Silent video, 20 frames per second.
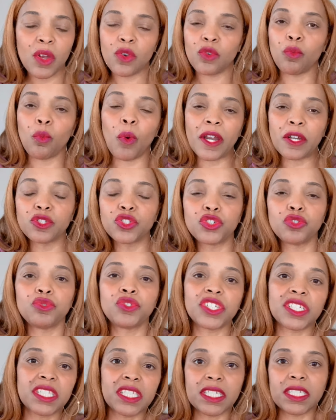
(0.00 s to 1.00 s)
why don't you
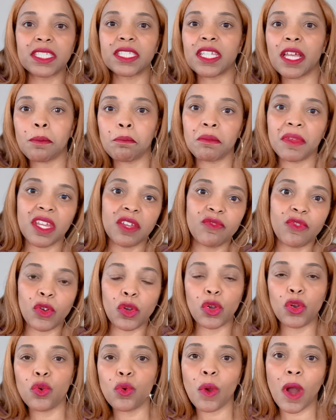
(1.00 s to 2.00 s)
just accept me for
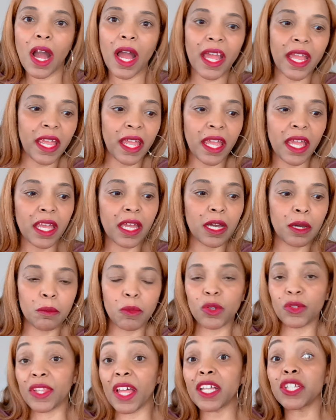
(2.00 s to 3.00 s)
who I am?
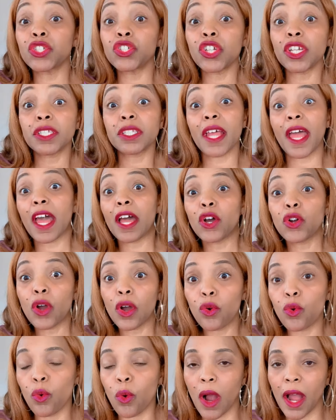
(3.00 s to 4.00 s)
Or that's just
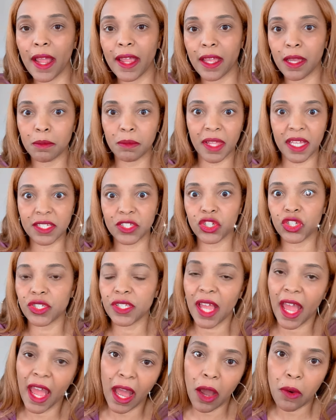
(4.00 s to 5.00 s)
who I am. That's just
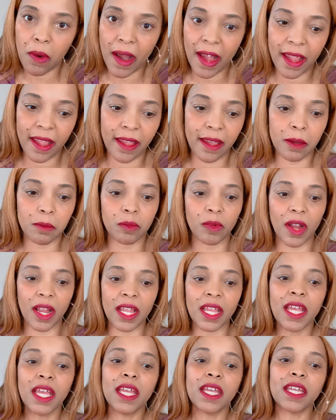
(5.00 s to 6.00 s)
how I am,
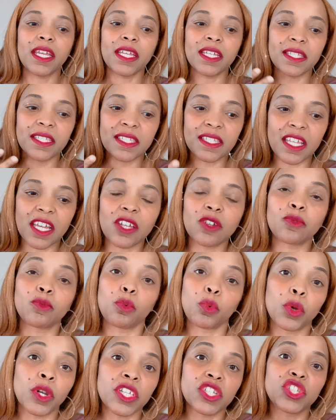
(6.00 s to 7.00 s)
right? Instead of
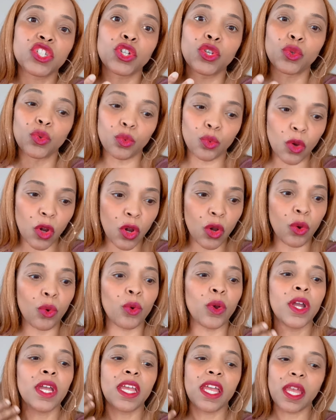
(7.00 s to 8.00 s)
wanting to grow
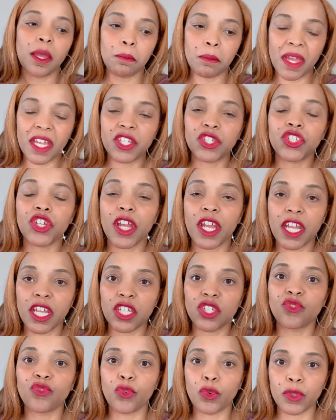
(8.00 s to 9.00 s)
and make
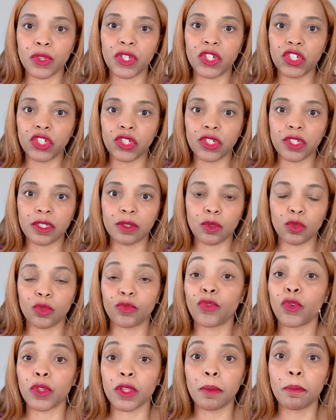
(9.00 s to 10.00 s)
change for the good or
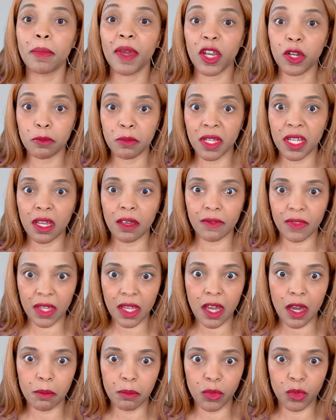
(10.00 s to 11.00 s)
for the betterment of the
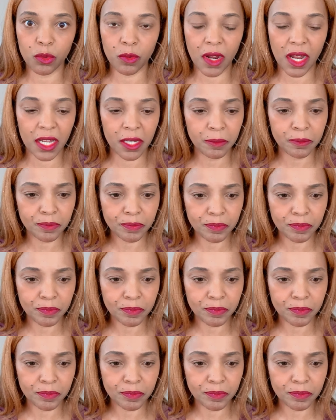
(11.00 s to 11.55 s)
couple, right?